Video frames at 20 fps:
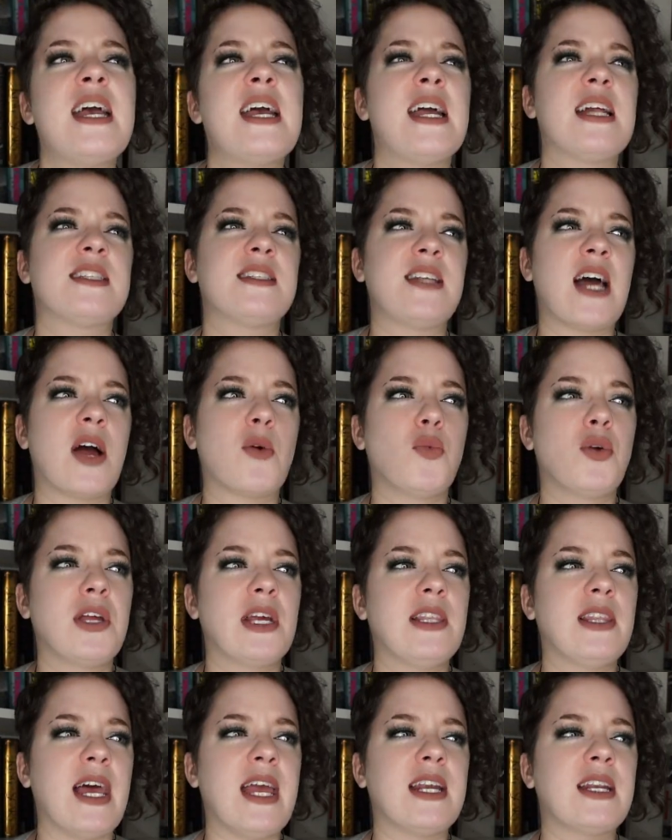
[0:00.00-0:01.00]
It's not
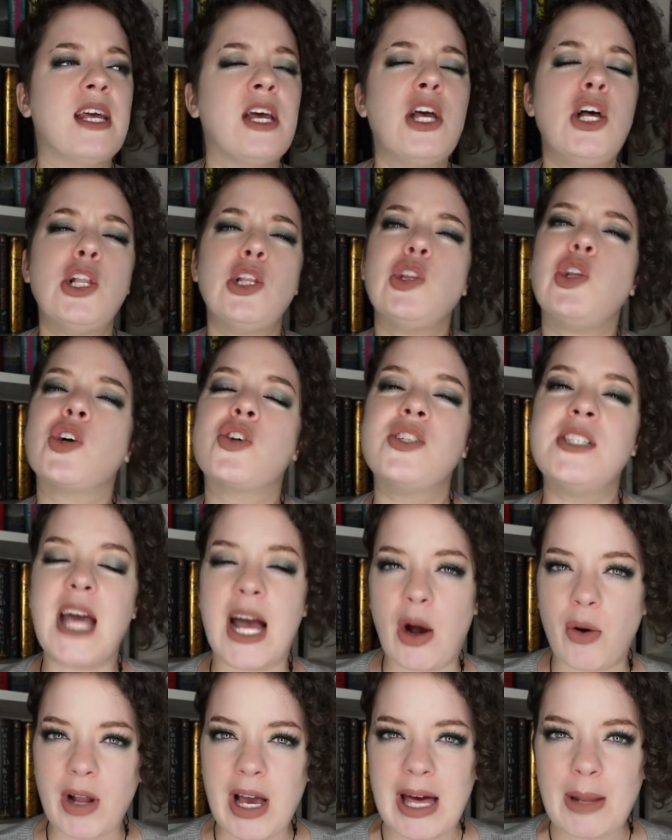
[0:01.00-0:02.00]
really like looked
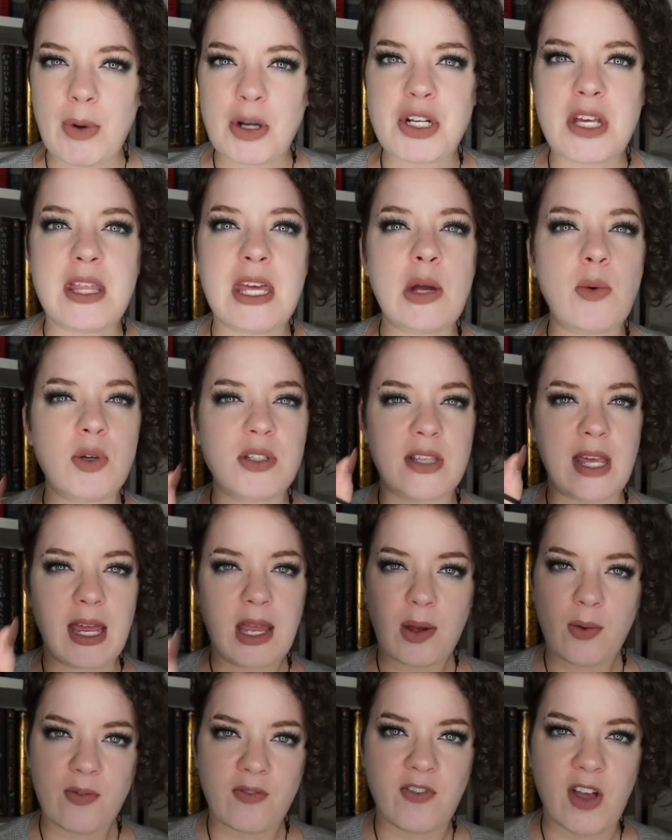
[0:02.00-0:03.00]
down on, which I think was
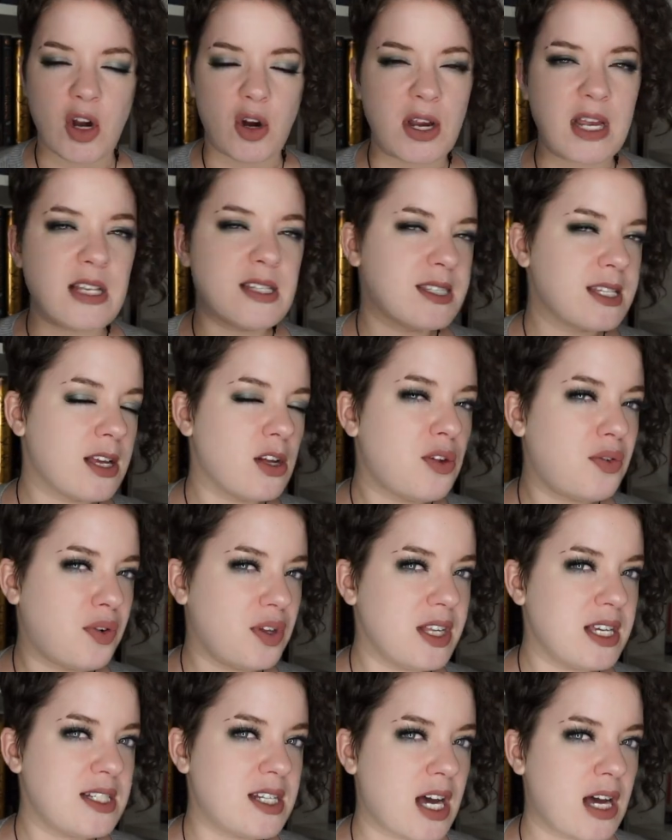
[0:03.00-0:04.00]
like very
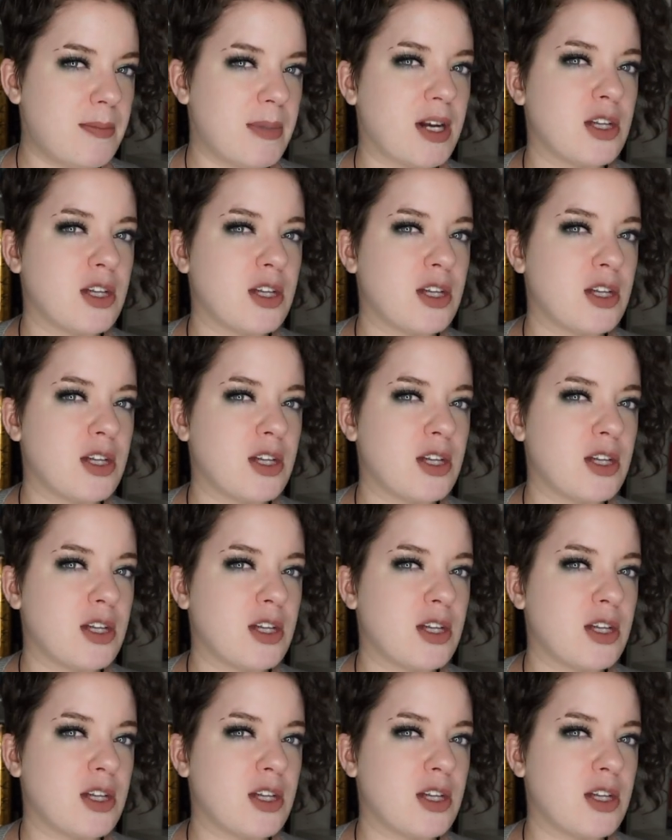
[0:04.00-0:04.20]
skillfully done,